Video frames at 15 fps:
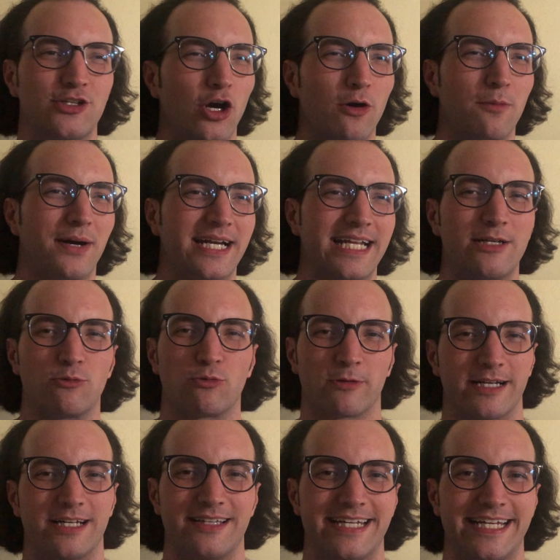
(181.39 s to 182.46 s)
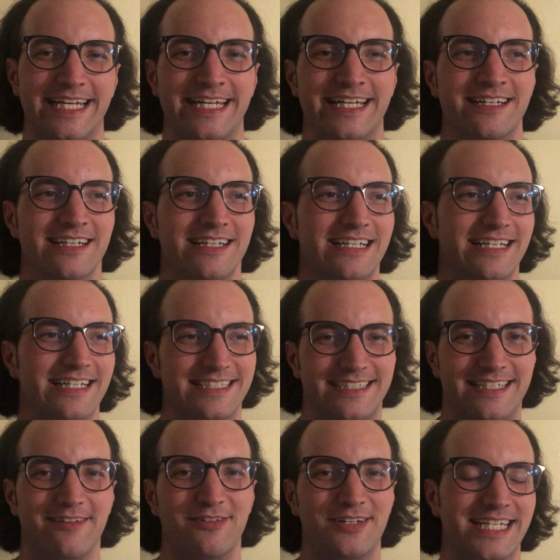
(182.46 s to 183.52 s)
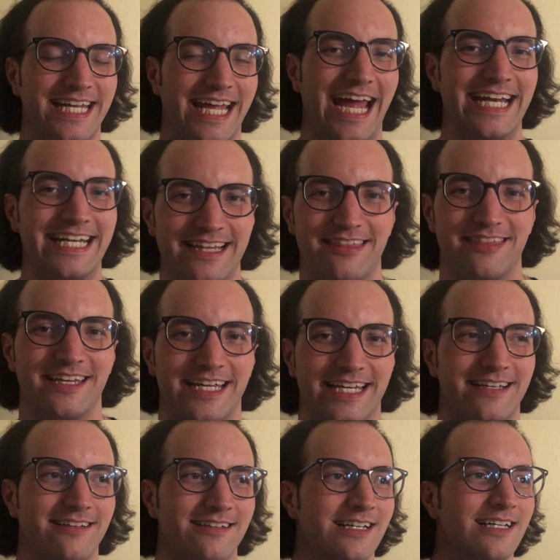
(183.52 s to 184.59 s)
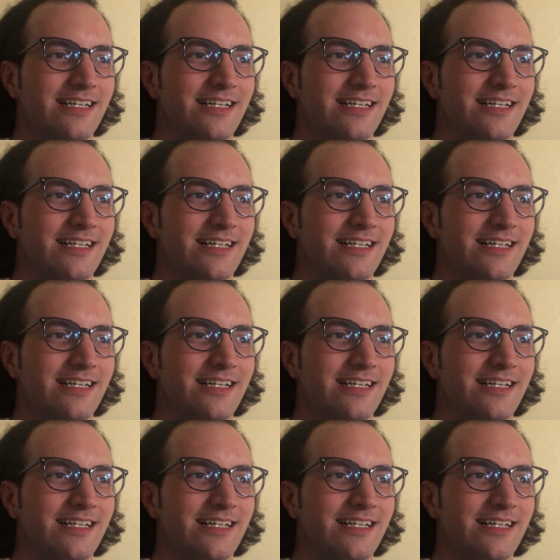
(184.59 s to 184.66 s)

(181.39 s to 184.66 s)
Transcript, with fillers: Nobody really is given anything